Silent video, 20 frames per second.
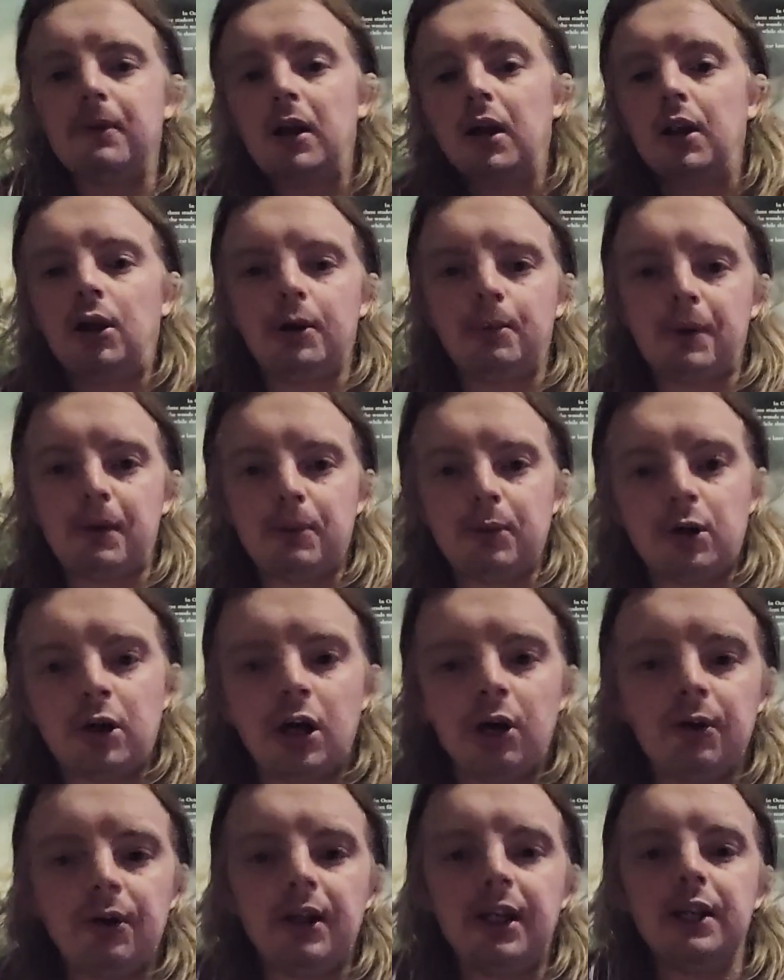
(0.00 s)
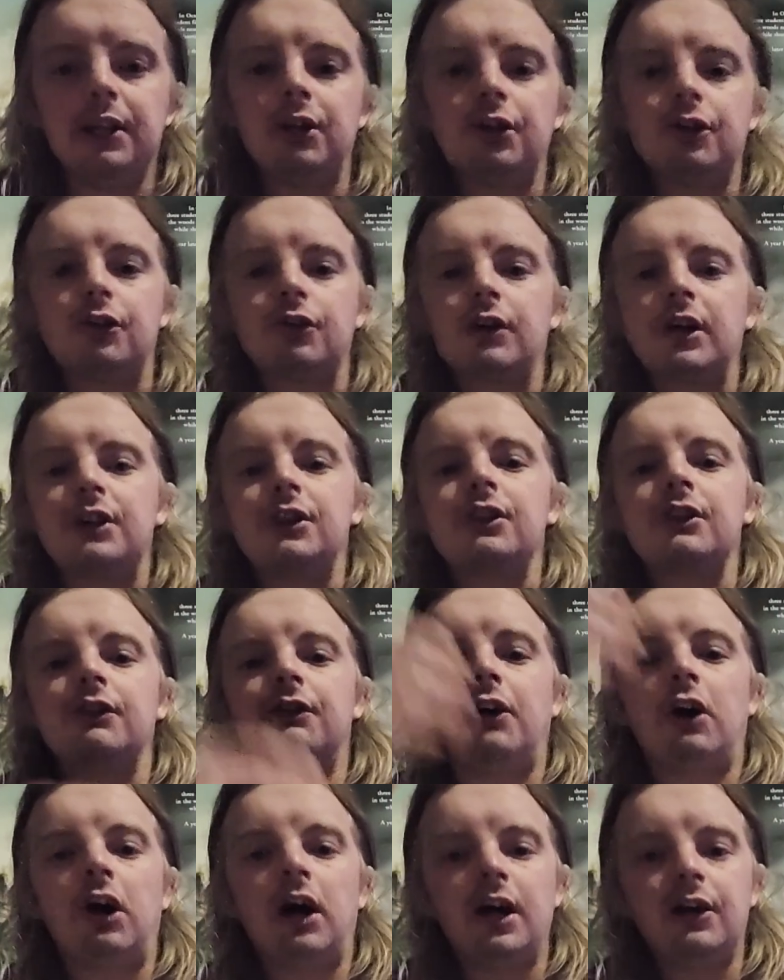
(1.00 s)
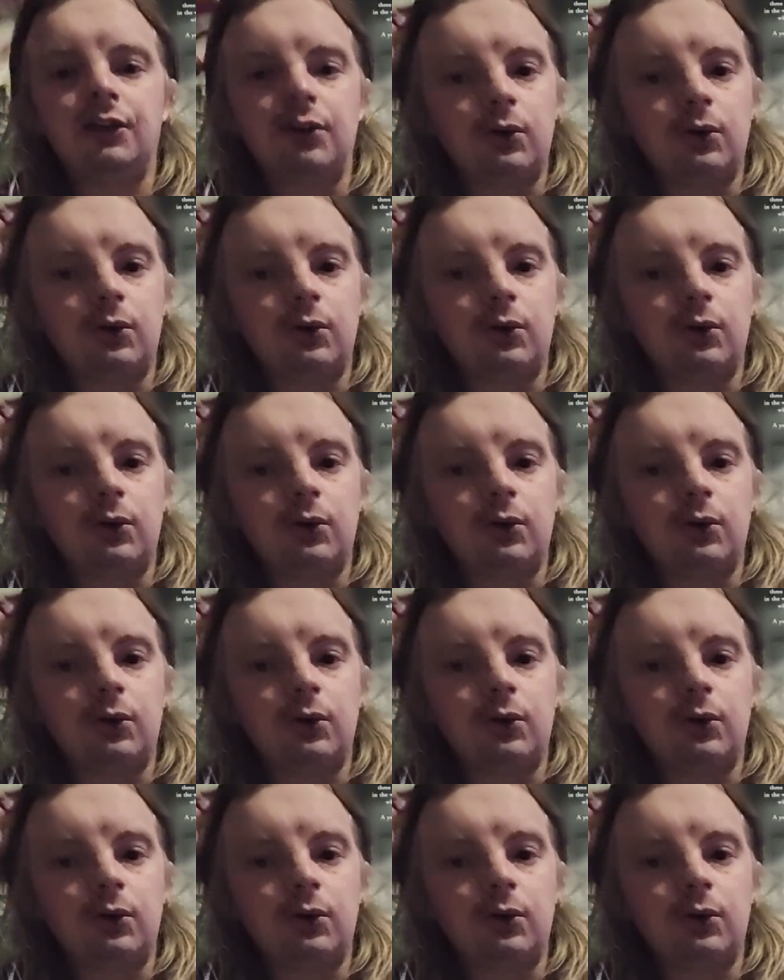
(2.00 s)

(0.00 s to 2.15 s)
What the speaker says: A lot of people going in the direction of higher